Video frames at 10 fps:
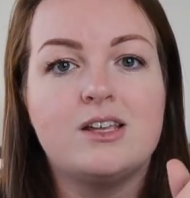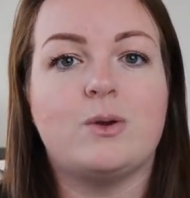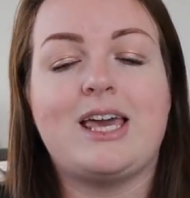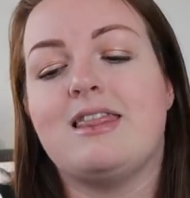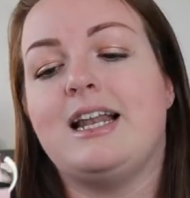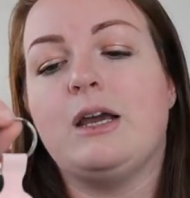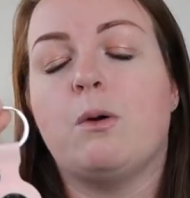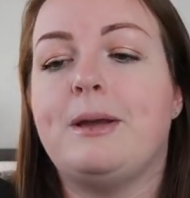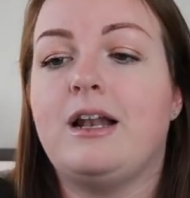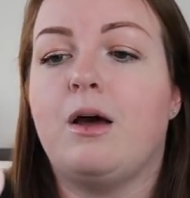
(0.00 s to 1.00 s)
So again, the
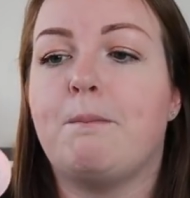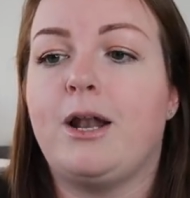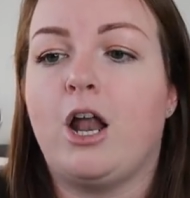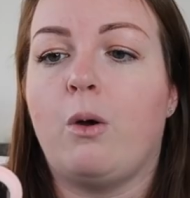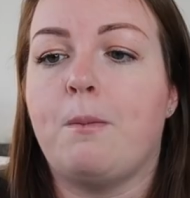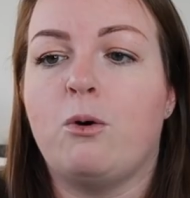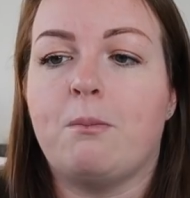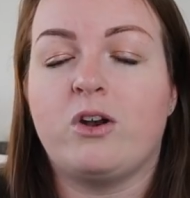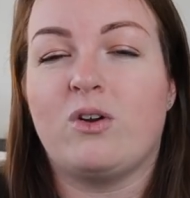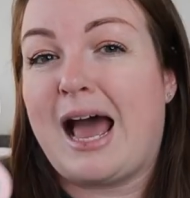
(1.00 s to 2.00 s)
link will be below. I
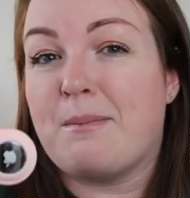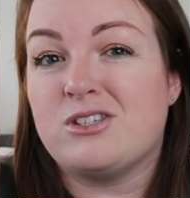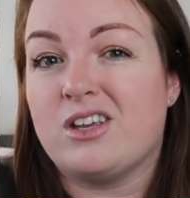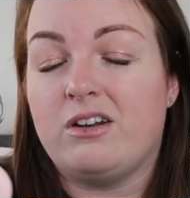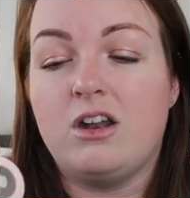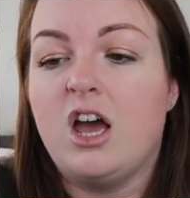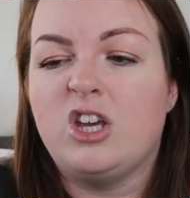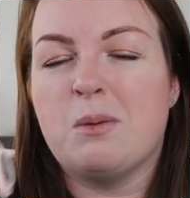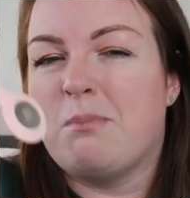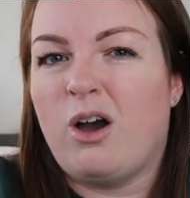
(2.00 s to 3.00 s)
bought mine on Amazon.
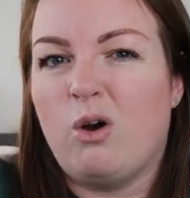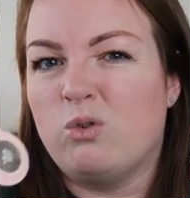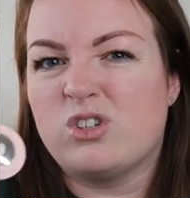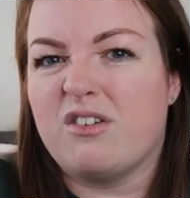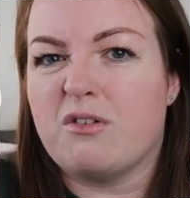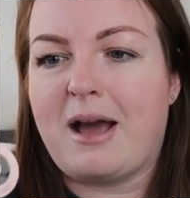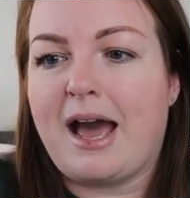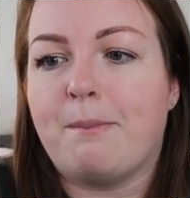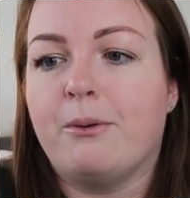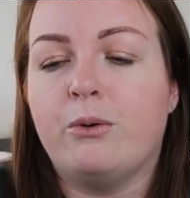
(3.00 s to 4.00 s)
You can buy it also from
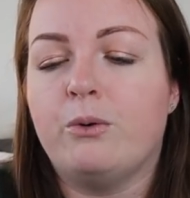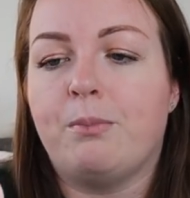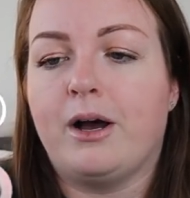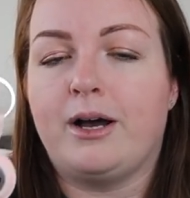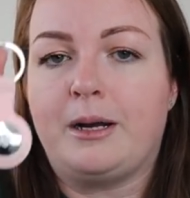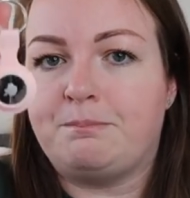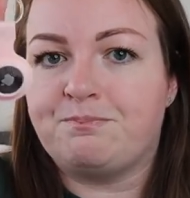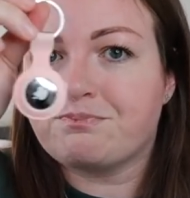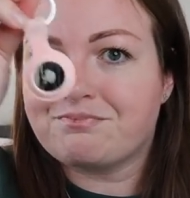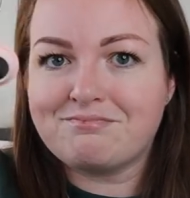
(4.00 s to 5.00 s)
Apple, but
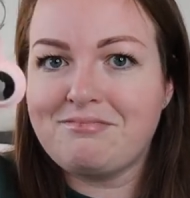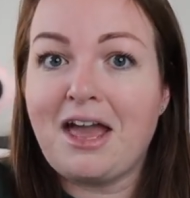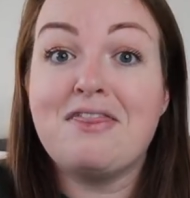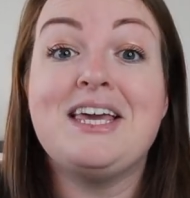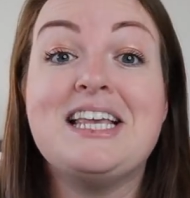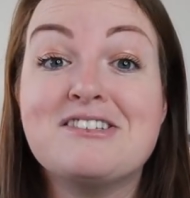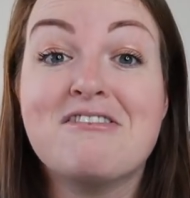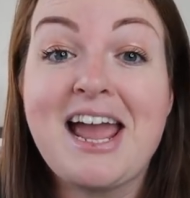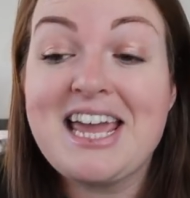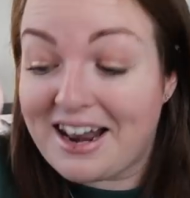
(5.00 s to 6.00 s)
I think it's
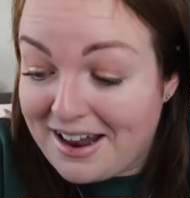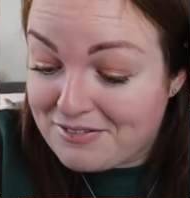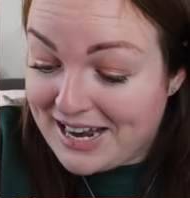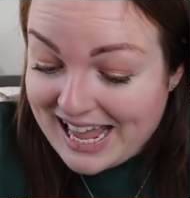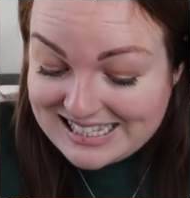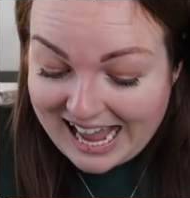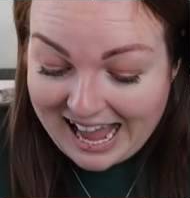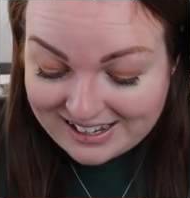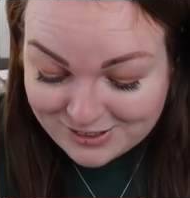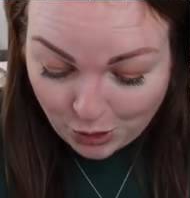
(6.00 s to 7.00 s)
great. I love an
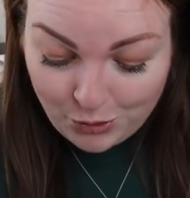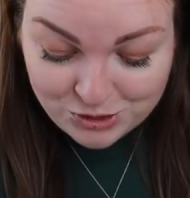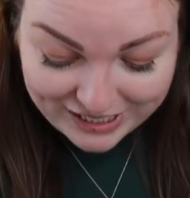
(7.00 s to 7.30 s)
AirTag, so